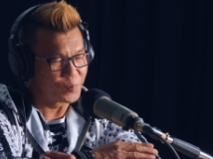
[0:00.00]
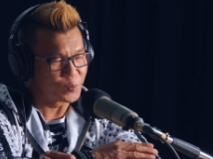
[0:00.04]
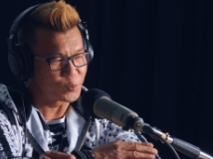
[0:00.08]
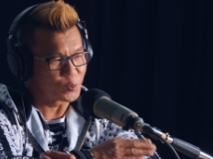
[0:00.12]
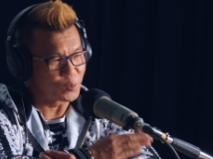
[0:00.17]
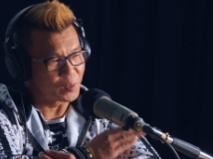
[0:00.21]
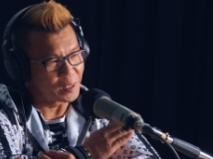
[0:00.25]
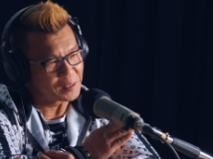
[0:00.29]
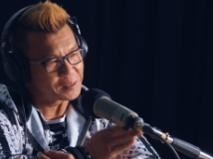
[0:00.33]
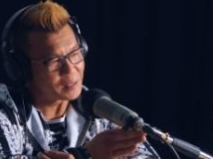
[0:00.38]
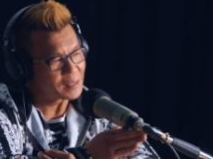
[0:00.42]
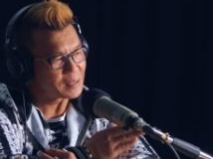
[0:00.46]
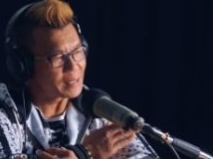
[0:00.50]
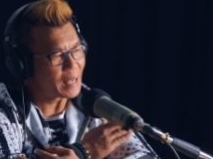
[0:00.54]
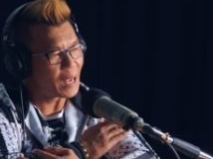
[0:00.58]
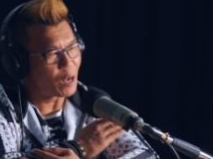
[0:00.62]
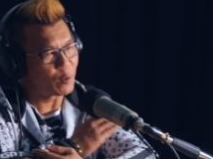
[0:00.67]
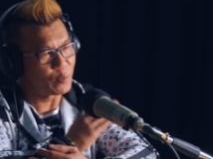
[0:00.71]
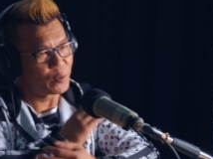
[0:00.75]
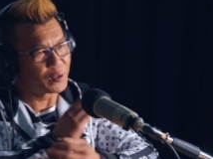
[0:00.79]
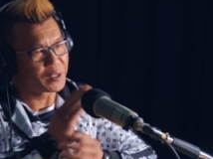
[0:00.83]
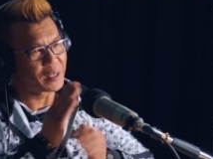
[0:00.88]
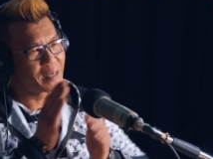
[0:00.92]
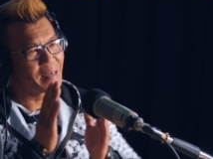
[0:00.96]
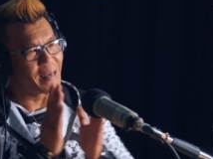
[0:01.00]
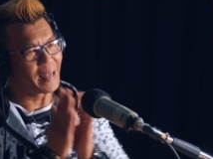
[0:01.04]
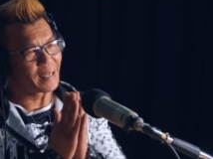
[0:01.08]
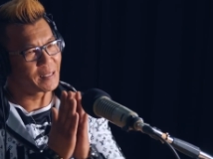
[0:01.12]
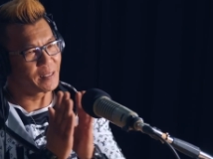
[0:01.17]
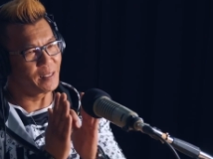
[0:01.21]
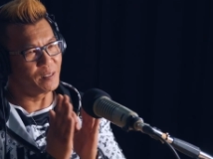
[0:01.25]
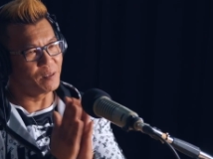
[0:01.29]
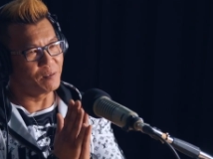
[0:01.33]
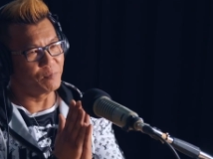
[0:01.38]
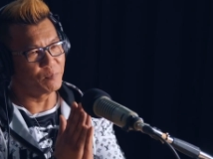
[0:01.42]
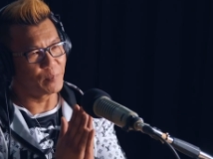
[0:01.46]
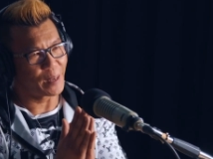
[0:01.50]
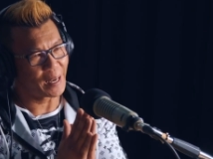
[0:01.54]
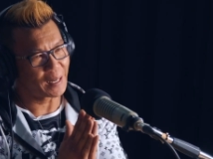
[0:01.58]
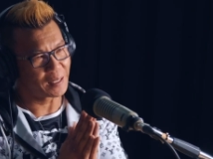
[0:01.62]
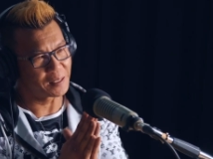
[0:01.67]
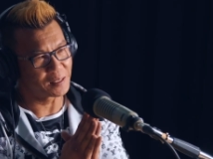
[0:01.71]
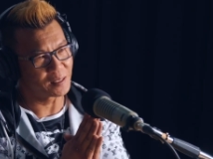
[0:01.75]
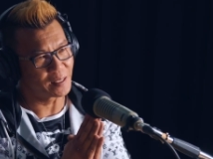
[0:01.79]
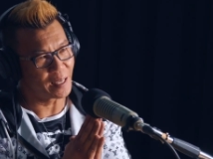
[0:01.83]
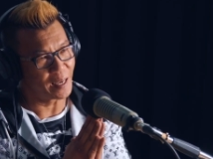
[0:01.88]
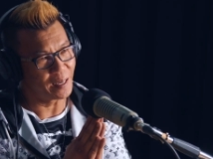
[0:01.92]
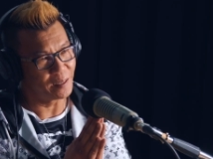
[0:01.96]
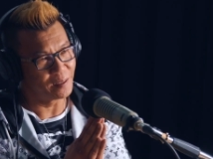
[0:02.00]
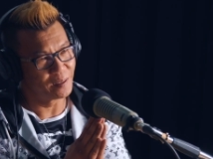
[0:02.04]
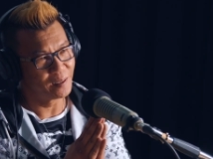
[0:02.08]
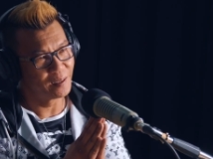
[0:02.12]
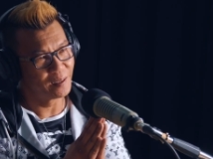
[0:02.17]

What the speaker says: So that's how they're connected in Pakistan.